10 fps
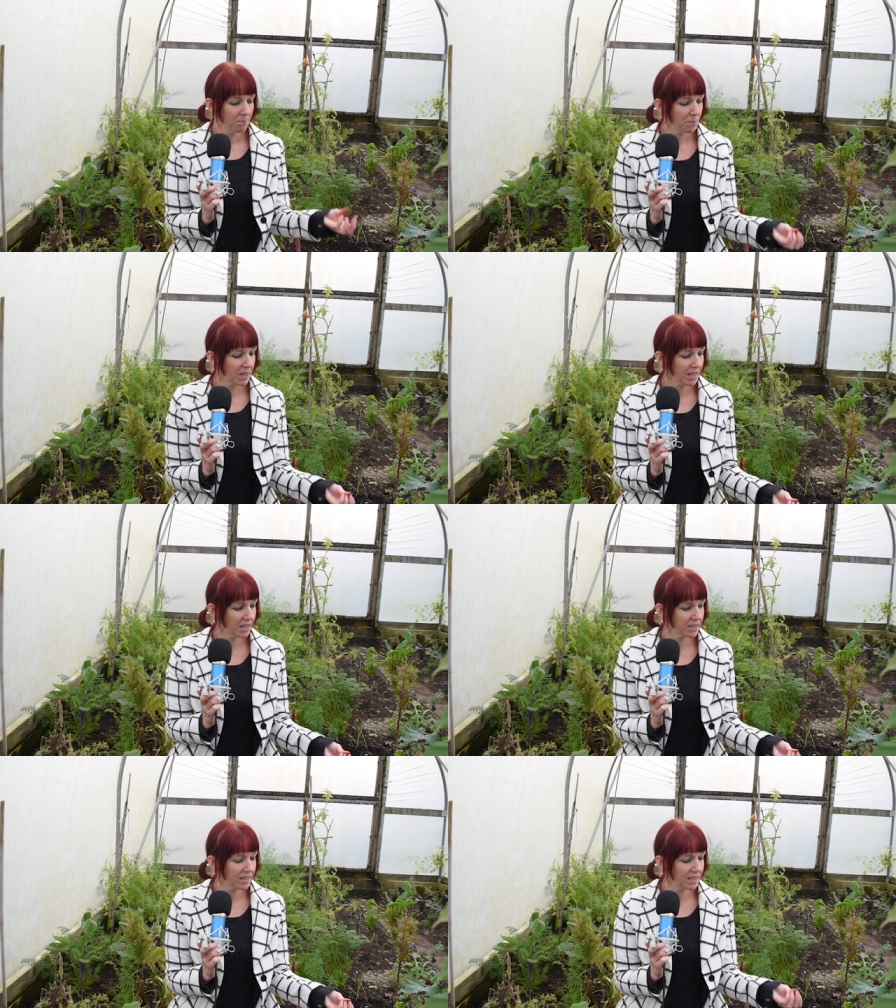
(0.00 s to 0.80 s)

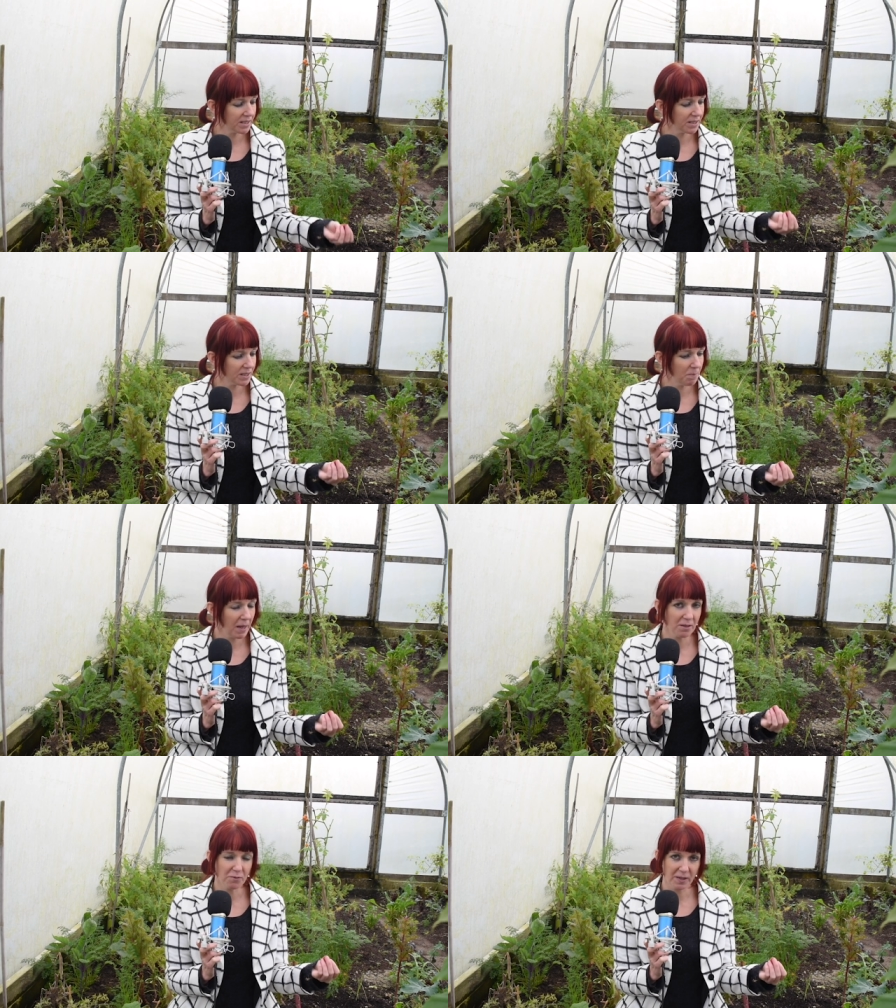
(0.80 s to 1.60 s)
because it's the
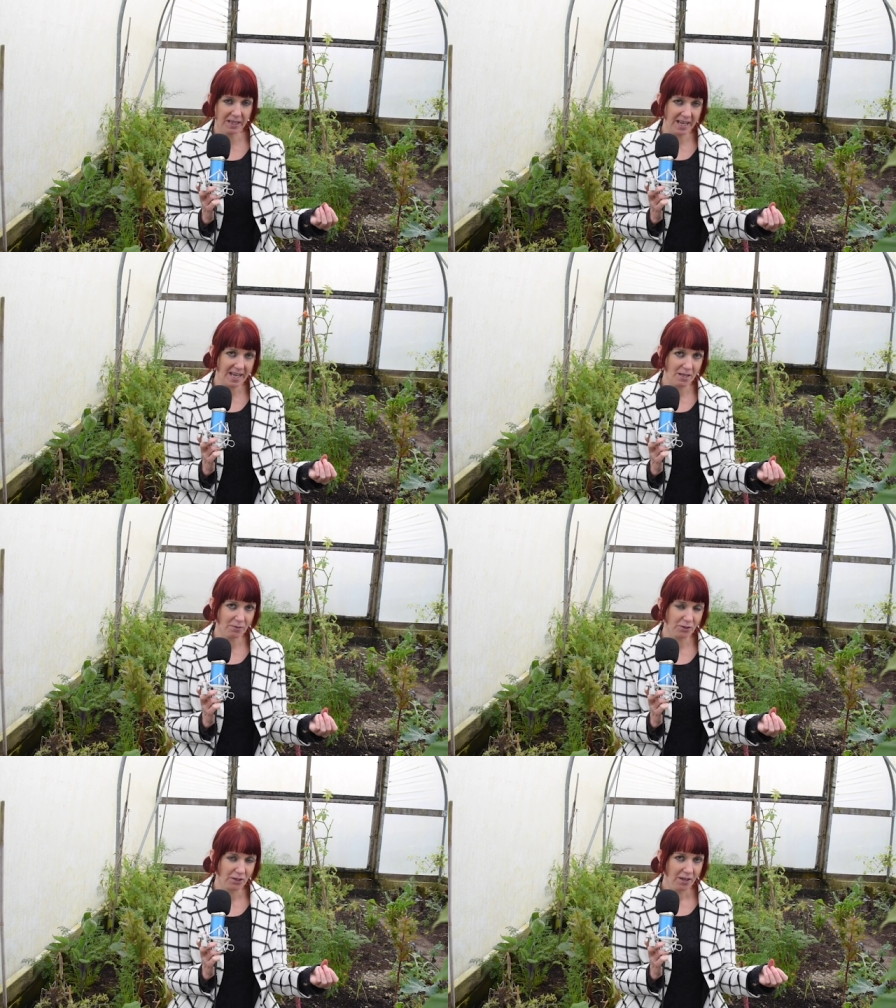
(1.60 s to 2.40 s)
smell of the
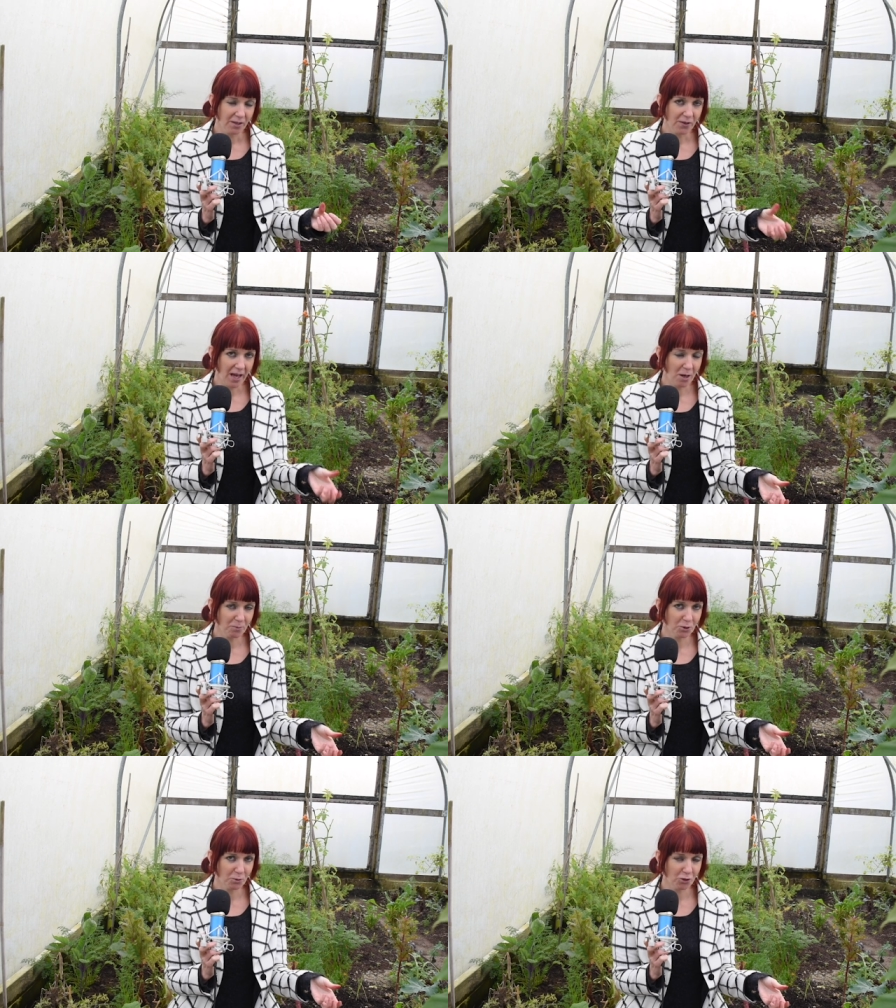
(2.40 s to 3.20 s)
leaves that
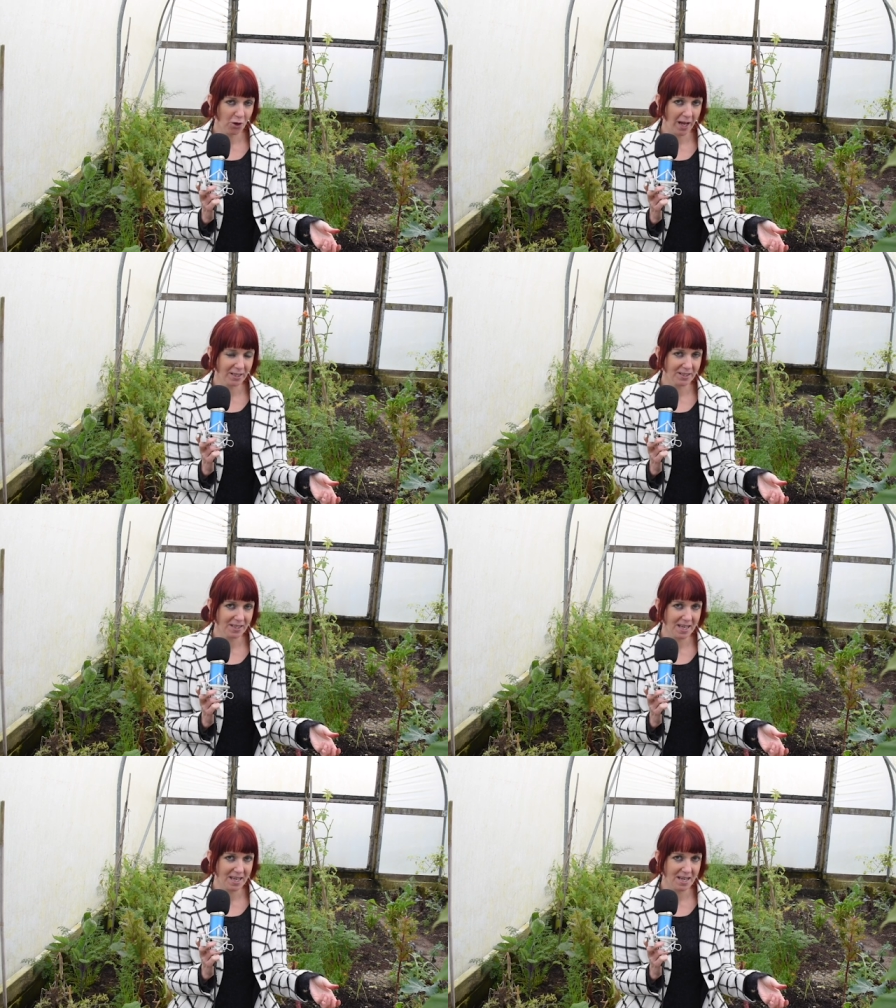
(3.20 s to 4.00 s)
help to attract
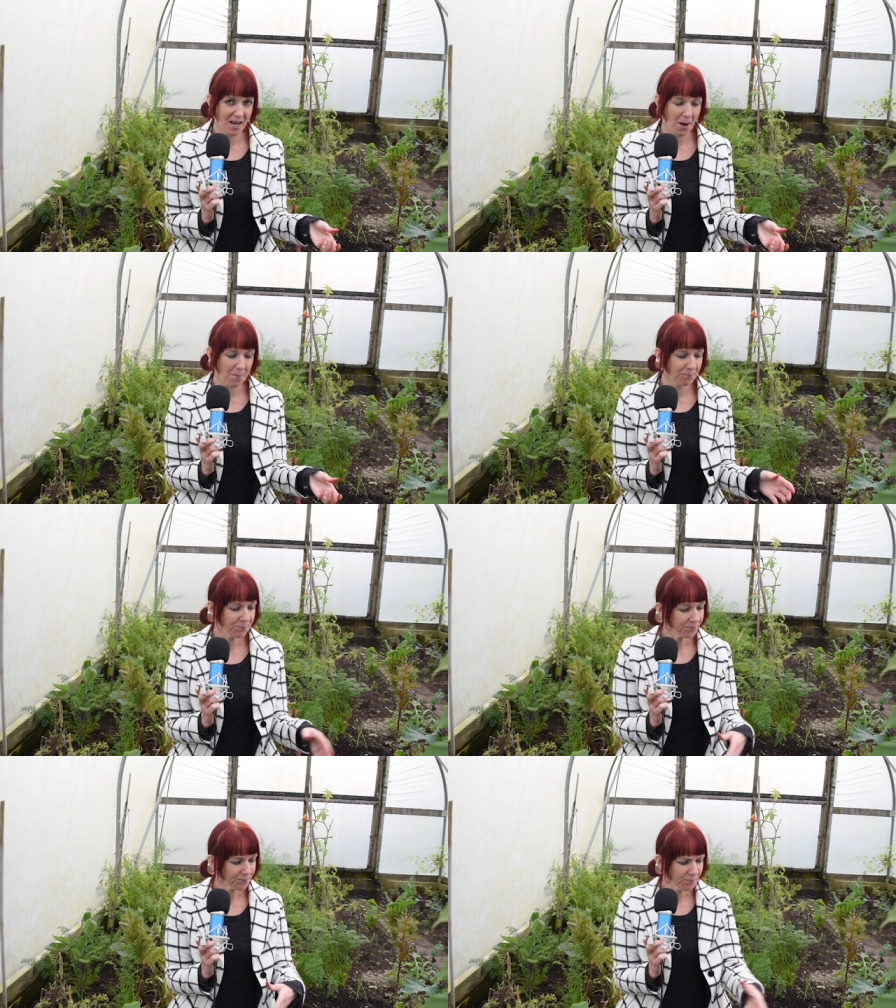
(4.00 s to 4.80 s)
the um,
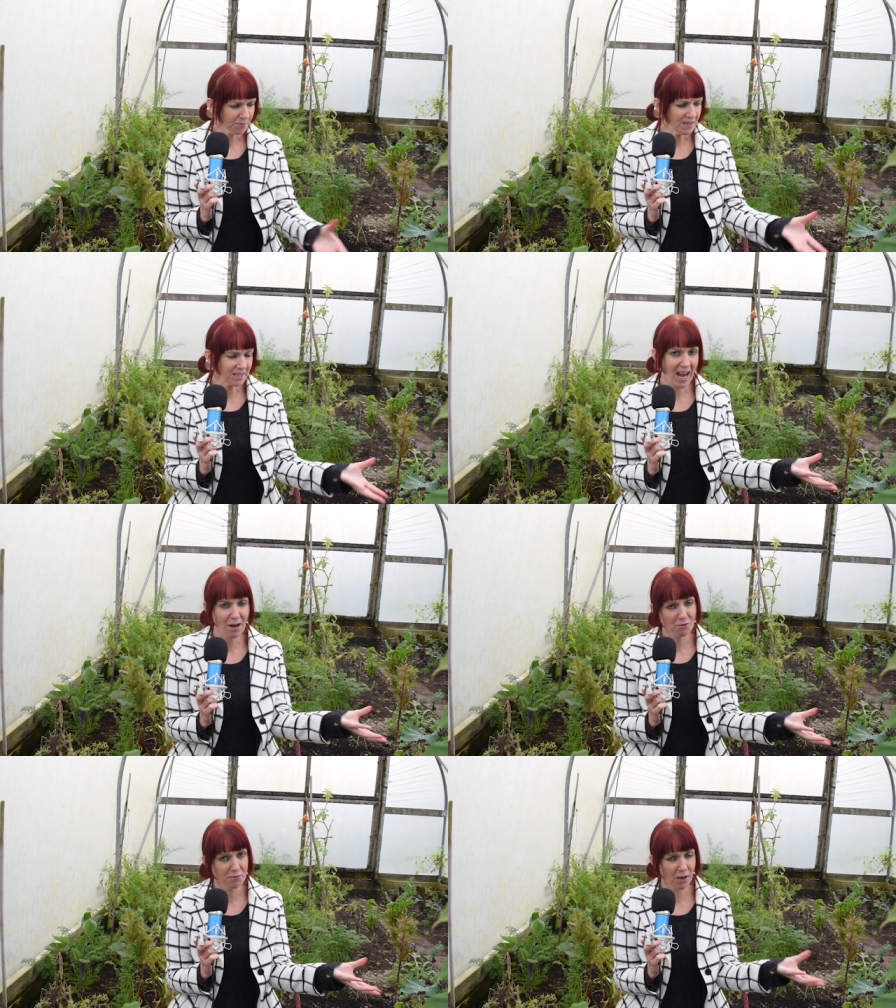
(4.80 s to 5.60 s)
the
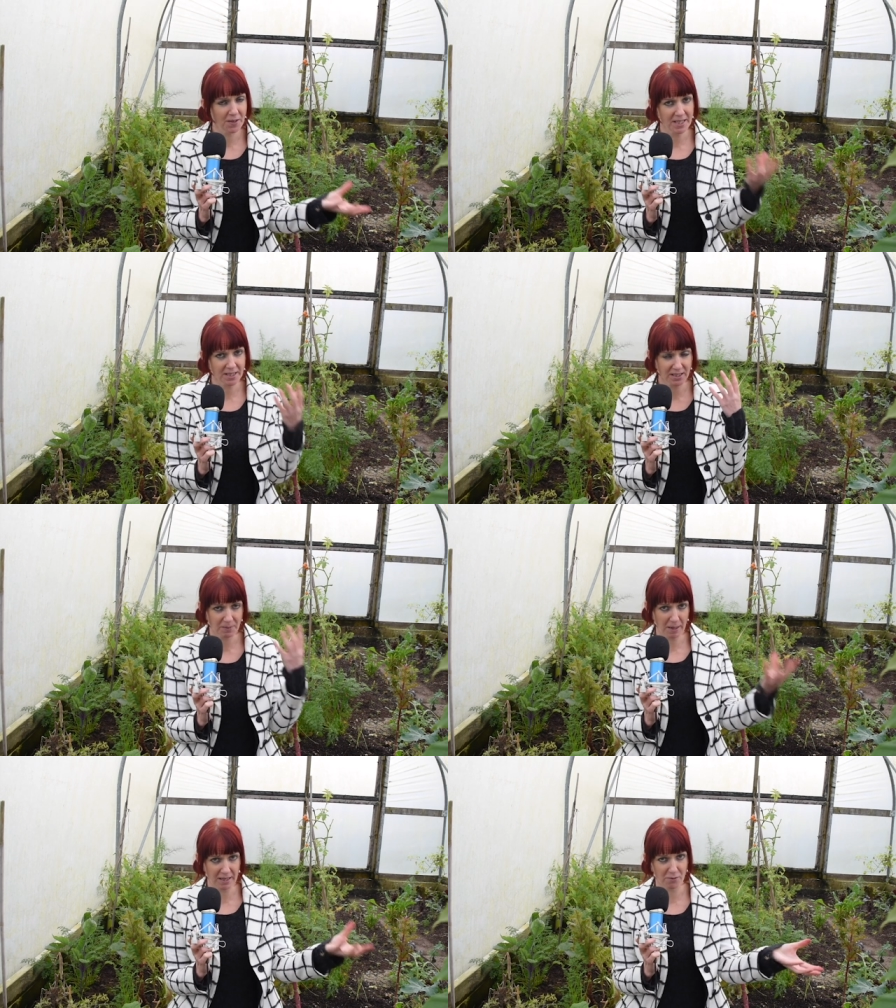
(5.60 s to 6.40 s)
carrot fly. They can
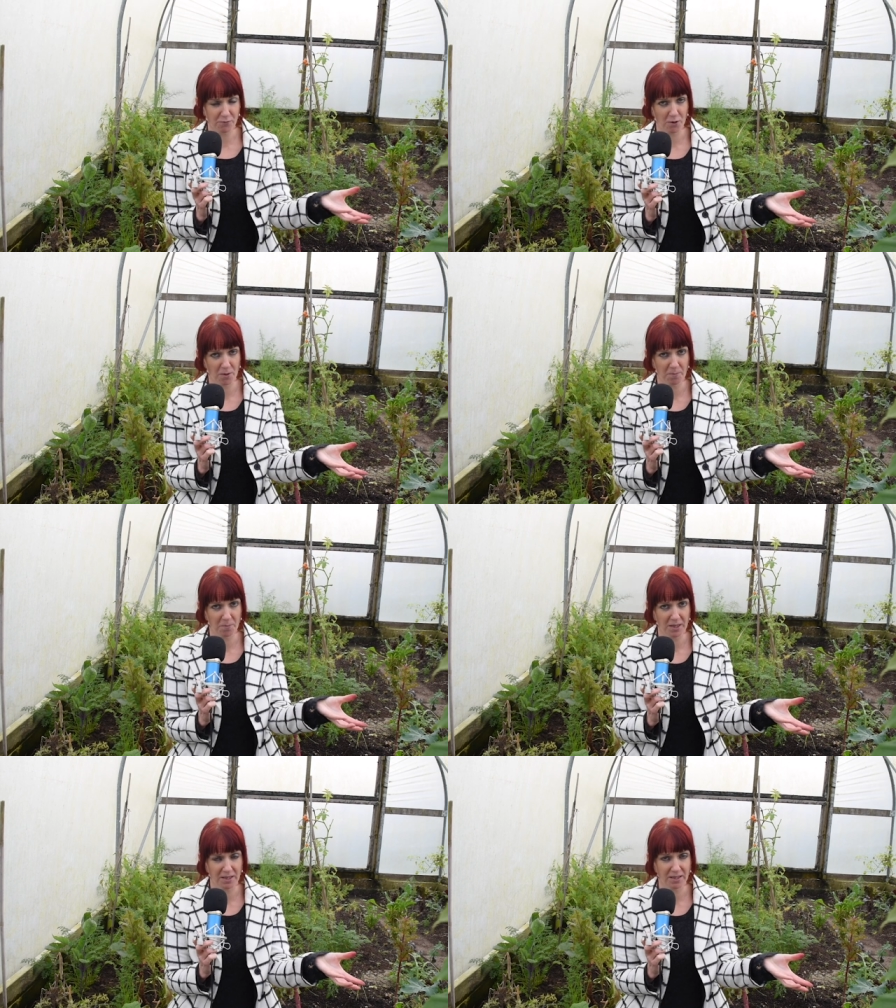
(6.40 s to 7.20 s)
smell it
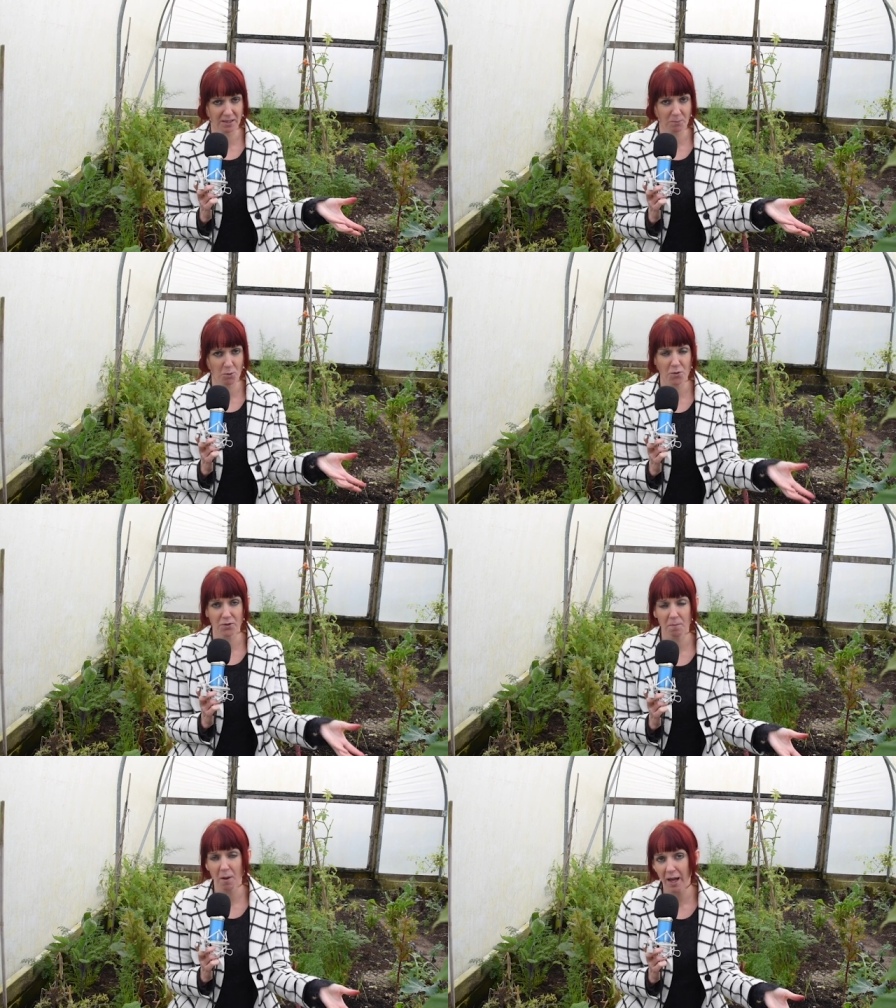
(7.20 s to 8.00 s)
from it, it's more
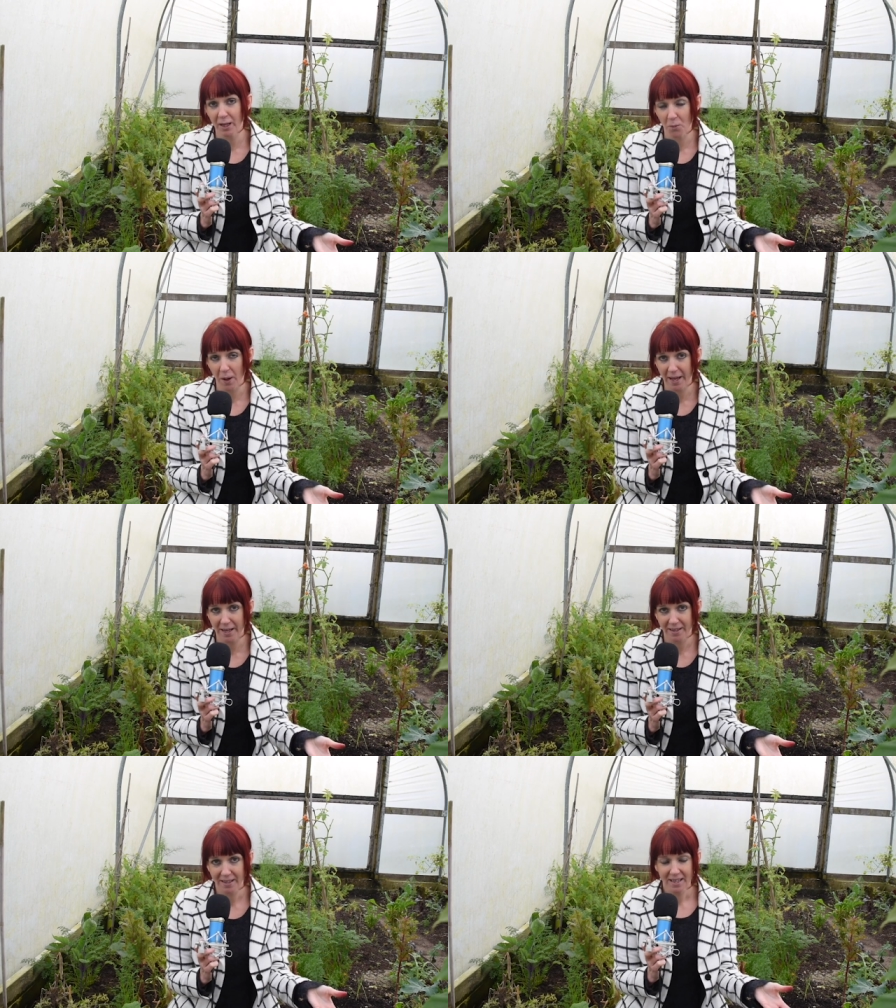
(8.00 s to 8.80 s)
than a mile away.